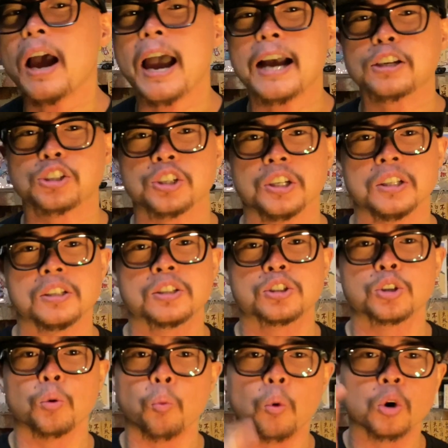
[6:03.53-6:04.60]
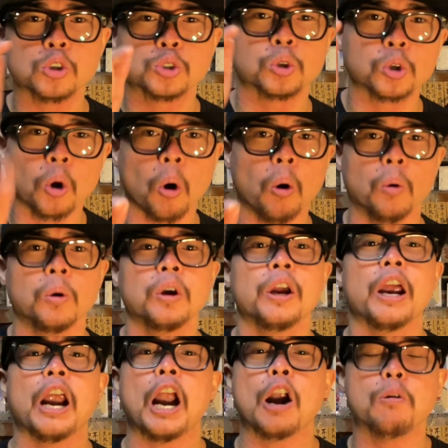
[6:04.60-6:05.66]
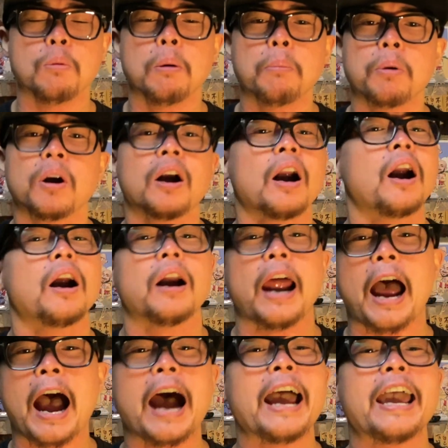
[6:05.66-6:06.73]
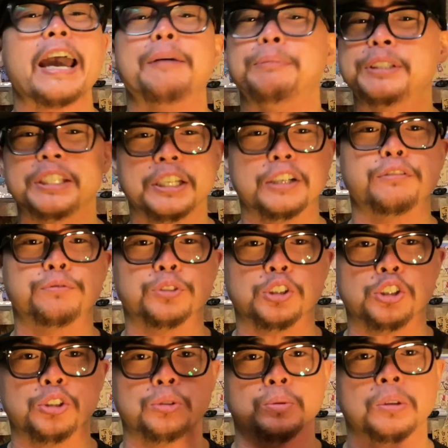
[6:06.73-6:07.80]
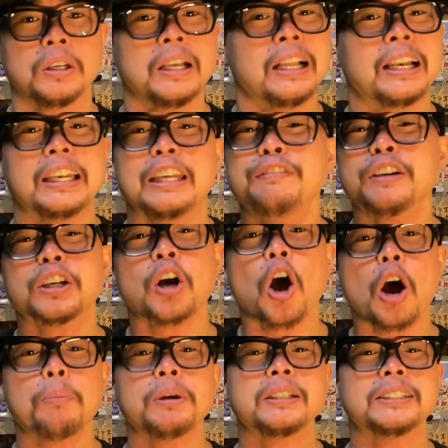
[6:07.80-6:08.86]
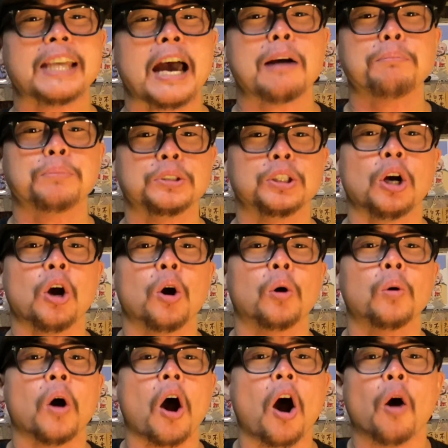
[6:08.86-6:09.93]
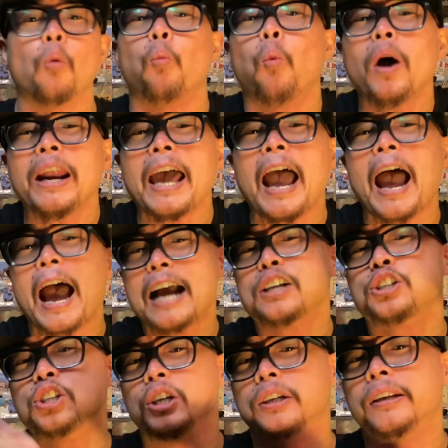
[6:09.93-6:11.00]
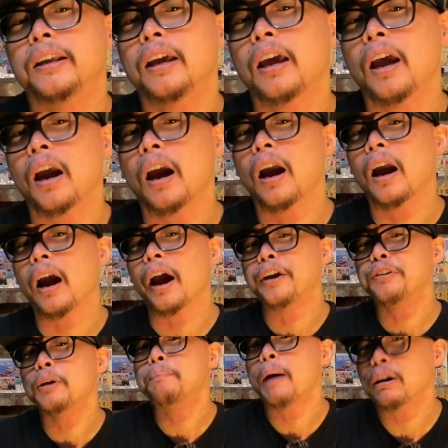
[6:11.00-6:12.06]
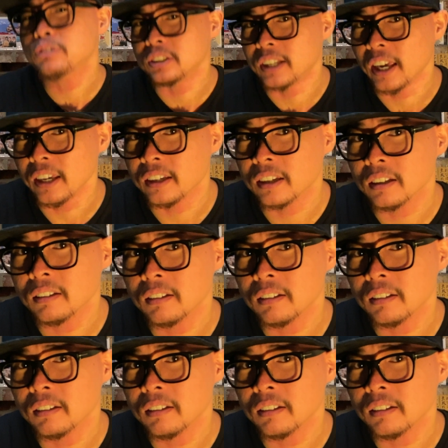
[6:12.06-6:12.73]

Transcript: actions towards your goal. And remember, I am here for you. Leave a comment down below on what action are you about to take.